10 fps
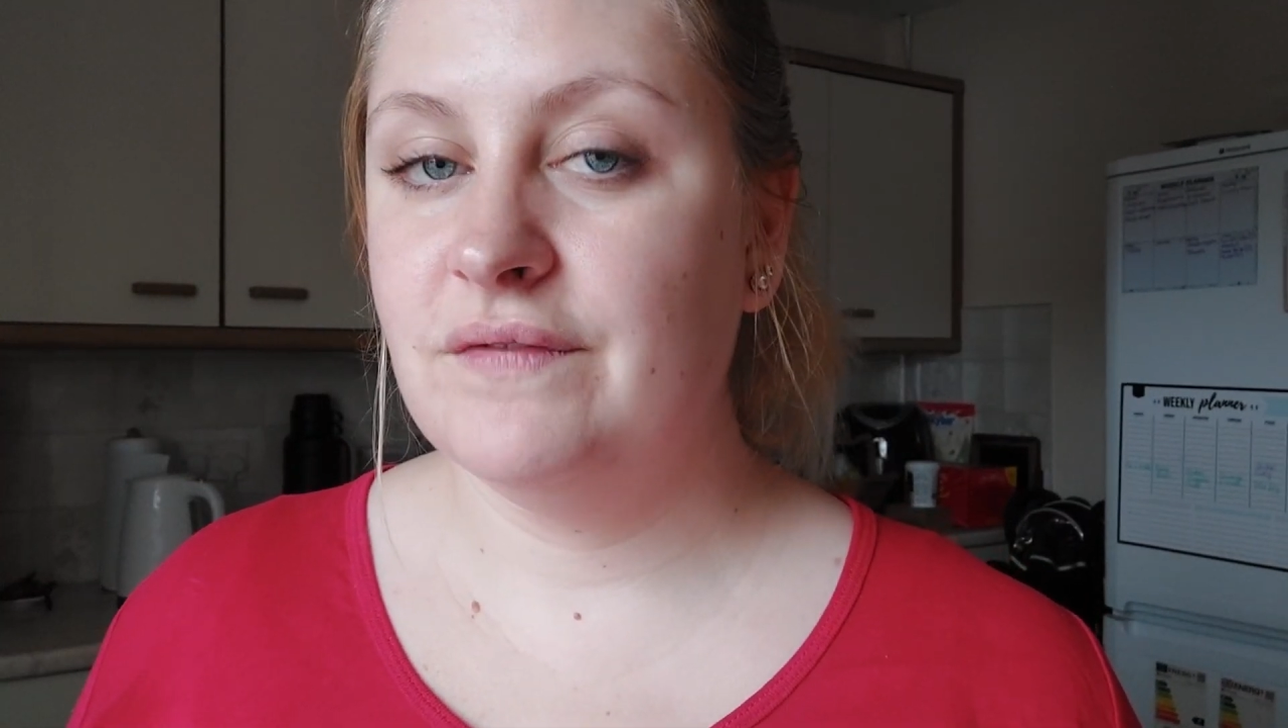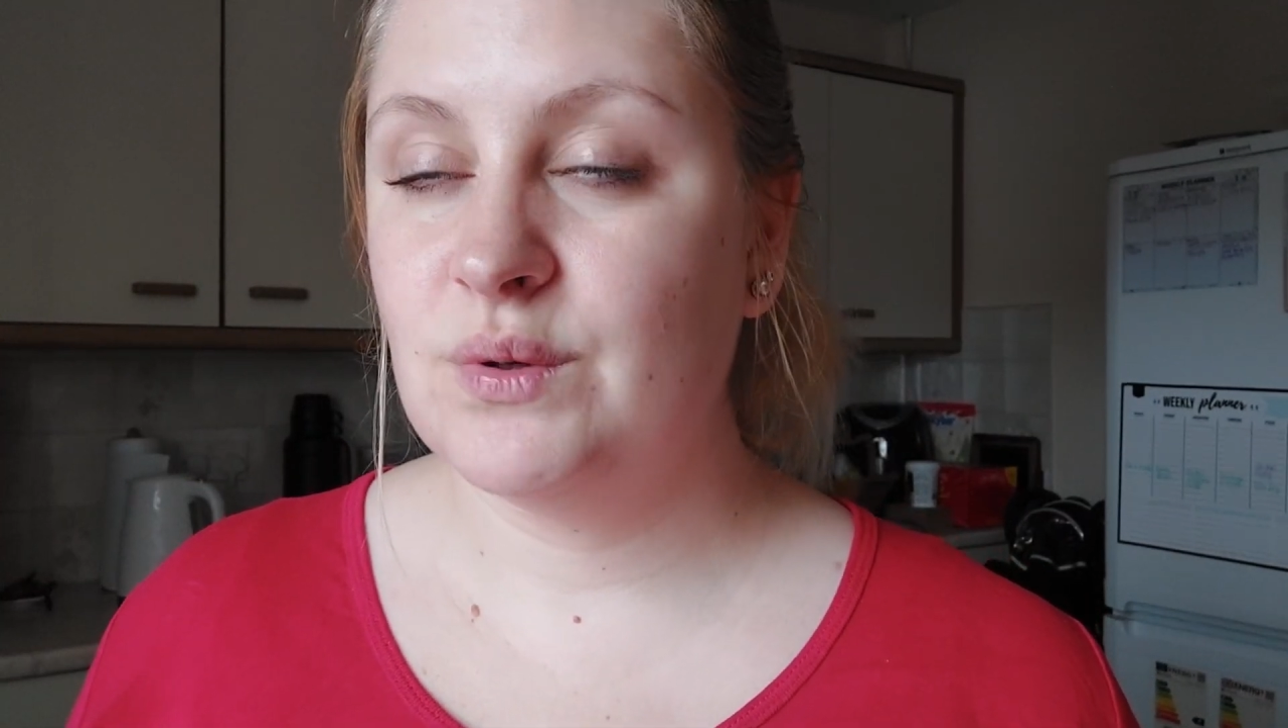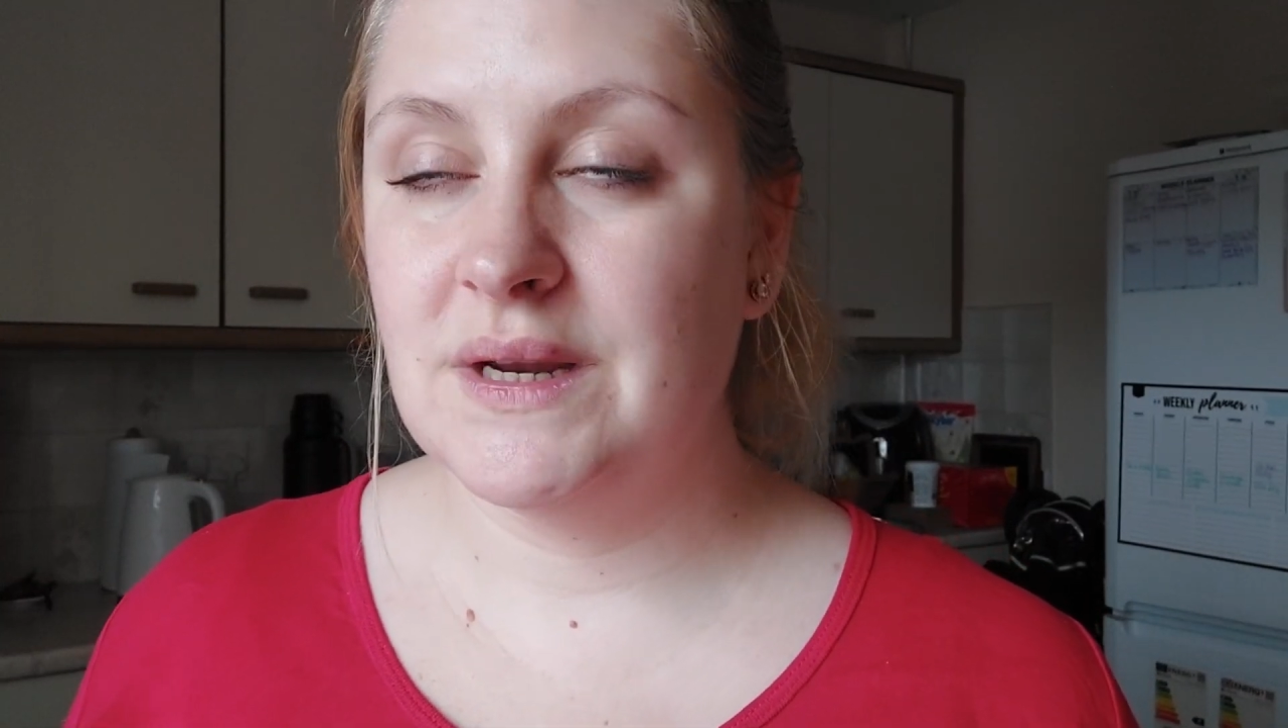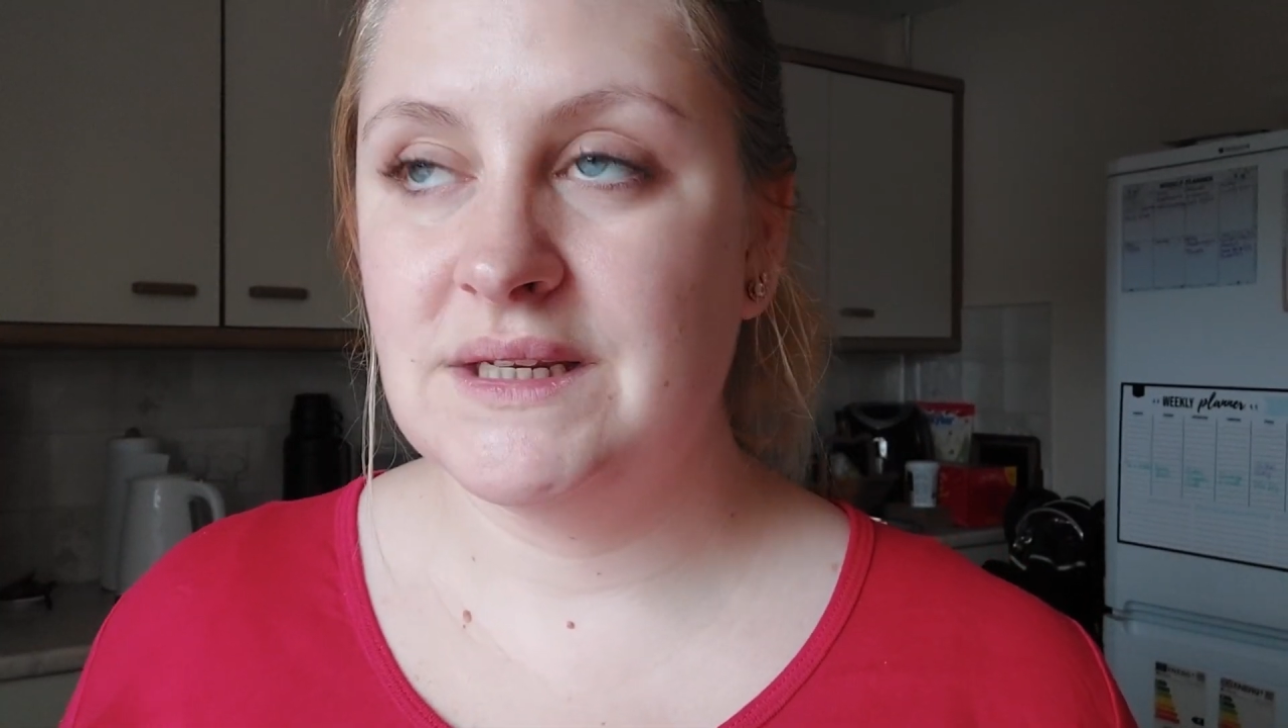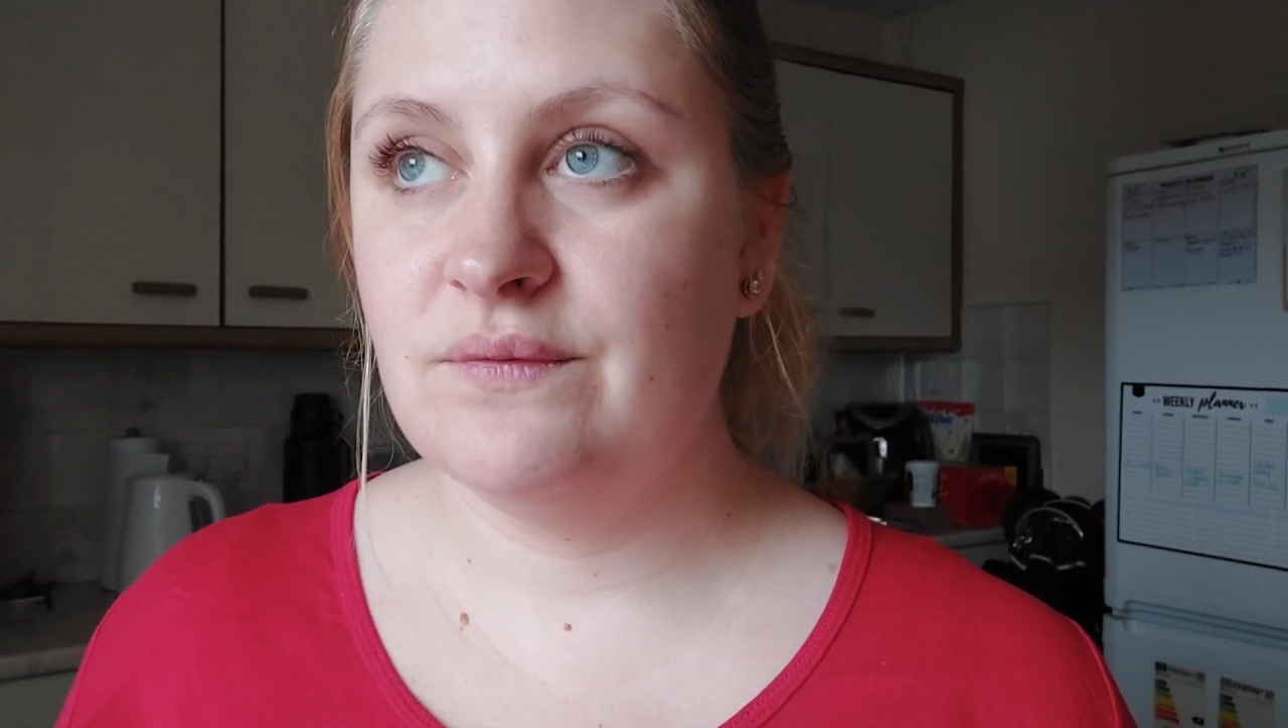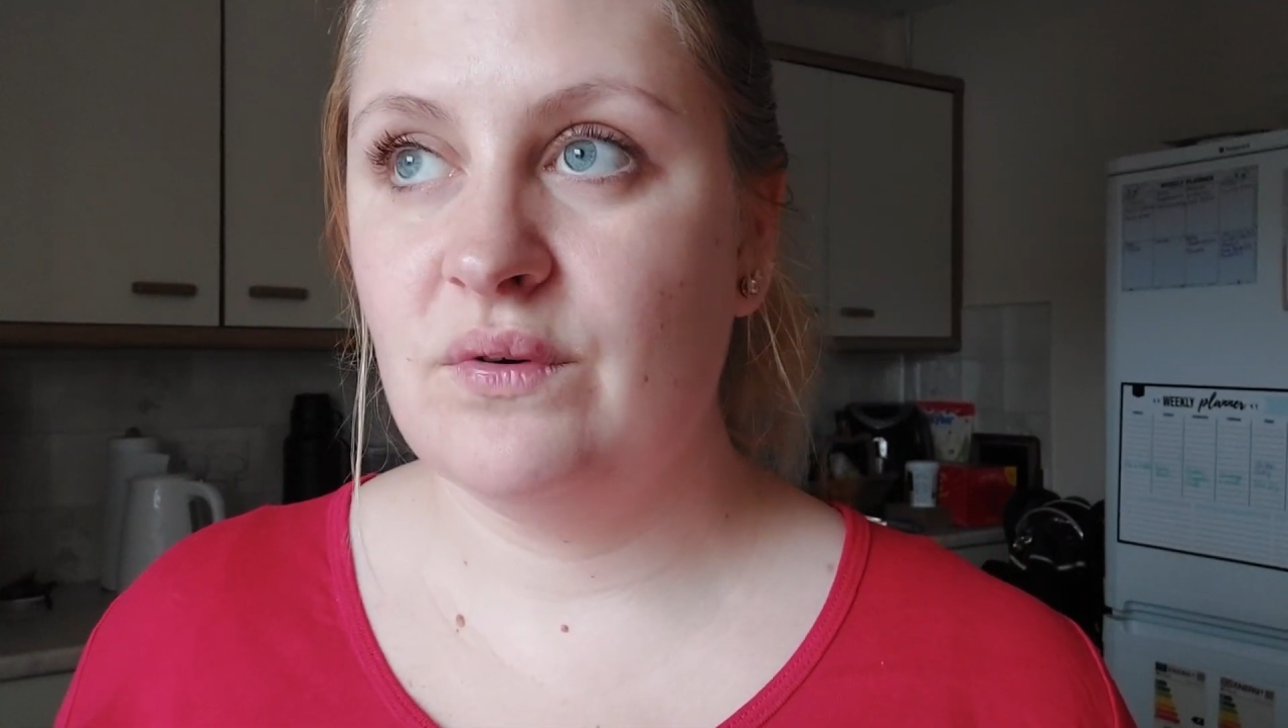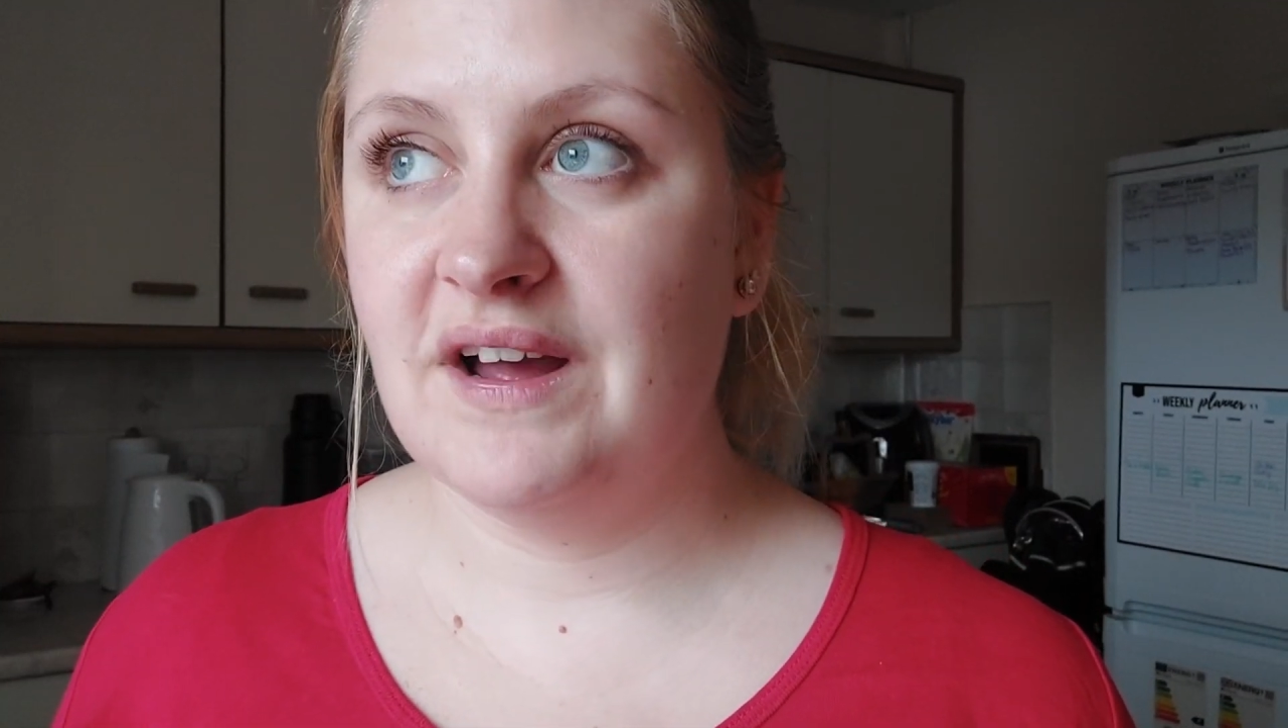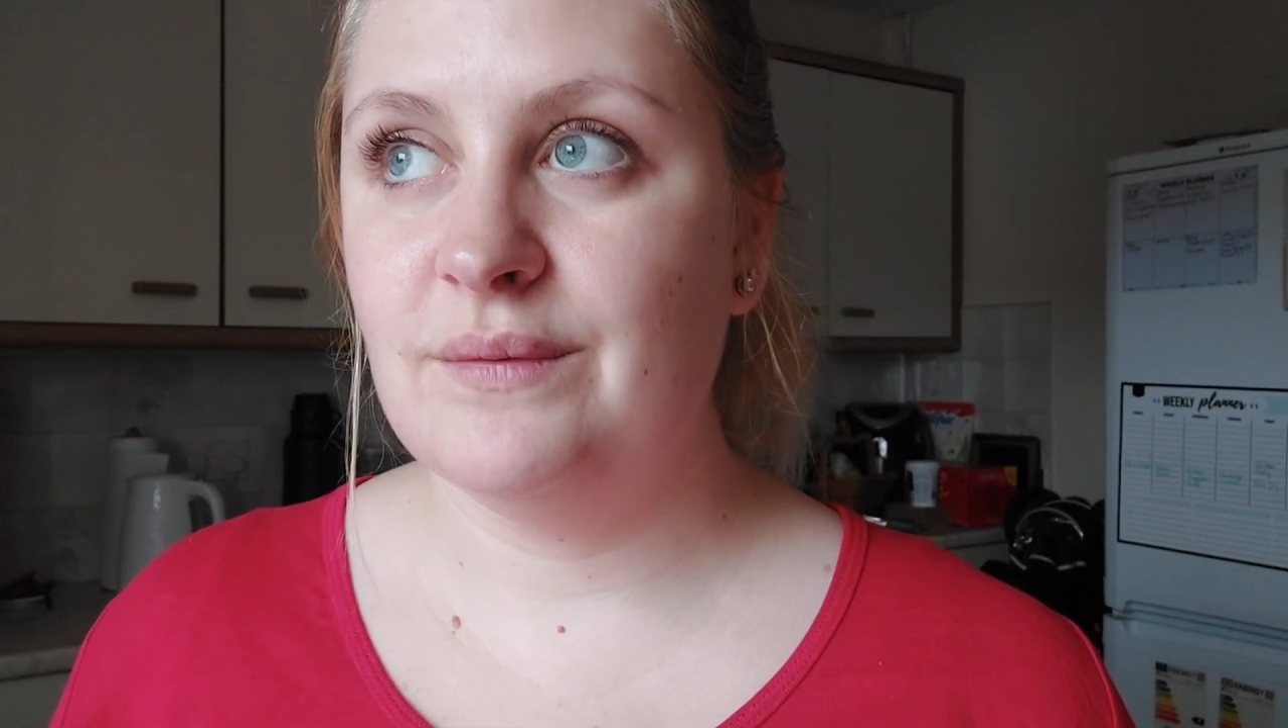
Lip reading: for 24